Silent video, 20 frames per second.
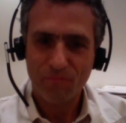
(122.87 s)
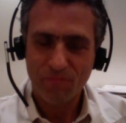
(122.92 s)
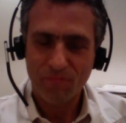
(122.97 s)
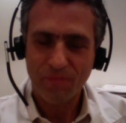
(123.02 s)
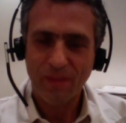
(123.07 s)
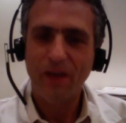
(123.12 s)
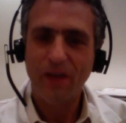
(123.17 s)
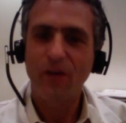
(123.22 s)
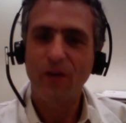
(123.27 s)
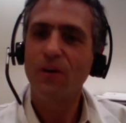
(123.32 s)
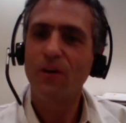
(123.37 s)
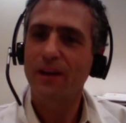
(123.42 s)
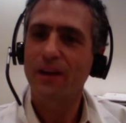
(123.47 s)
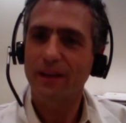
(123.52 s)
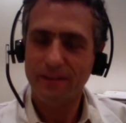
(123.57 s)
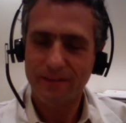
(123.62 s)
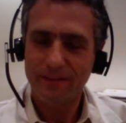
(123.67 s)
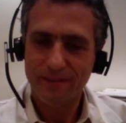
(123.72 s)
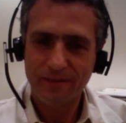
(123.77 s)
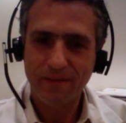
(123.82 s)
don't need to
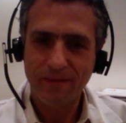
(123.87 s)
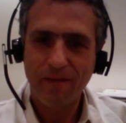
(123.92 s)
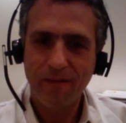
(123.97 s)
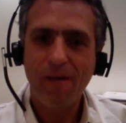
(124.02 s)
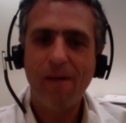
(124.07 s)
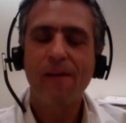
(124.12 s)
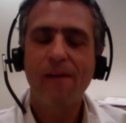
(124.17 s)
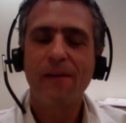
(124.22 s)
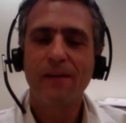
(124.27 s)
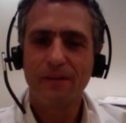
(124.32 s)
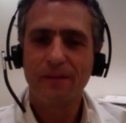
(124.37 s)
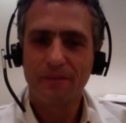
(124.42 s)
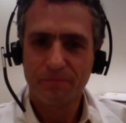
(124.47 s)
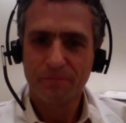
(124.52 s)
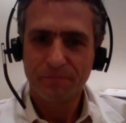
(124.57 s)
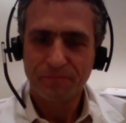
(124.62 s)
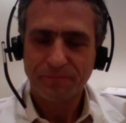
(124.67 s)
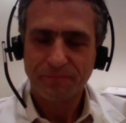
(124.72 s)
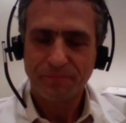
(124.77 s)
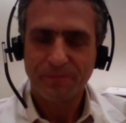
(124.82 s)
interpret
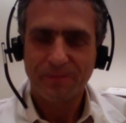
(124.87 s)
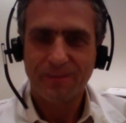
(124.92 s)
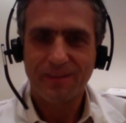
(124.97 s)
certain.